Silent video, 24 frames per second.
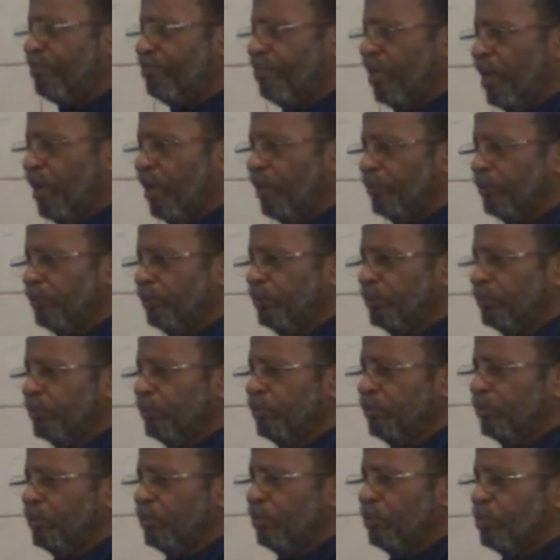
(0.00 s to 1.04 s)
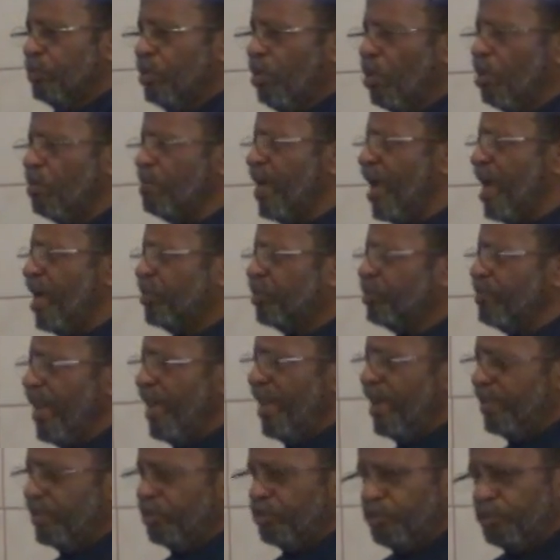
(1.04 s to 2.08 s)
Akbar. No
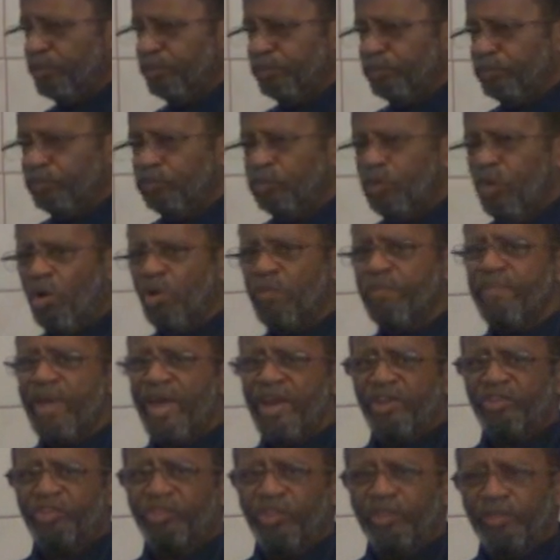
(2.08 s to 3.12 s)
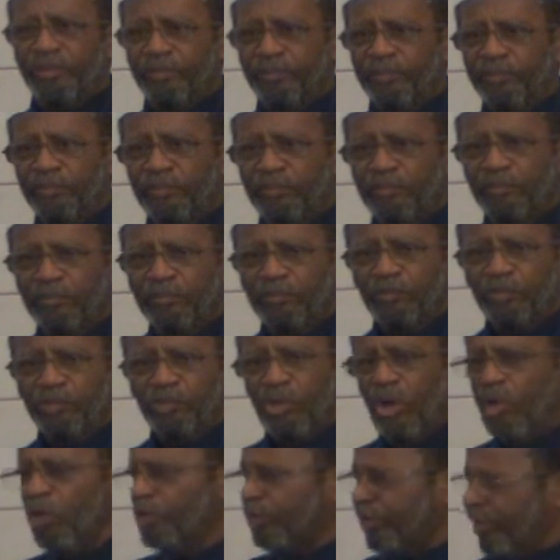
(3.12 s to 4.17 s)
mathematics, no medicine,
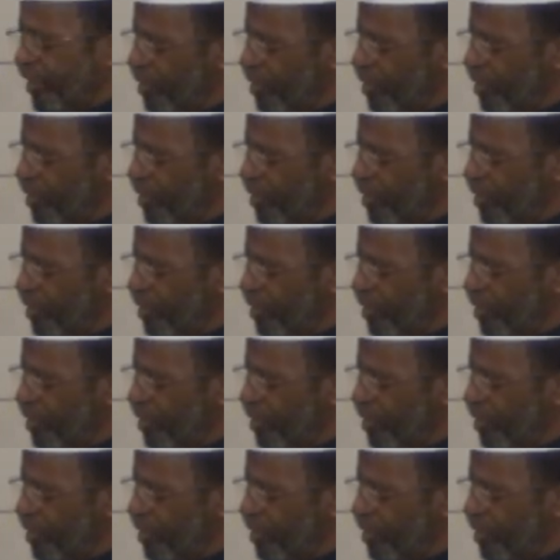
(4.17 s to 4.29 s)
no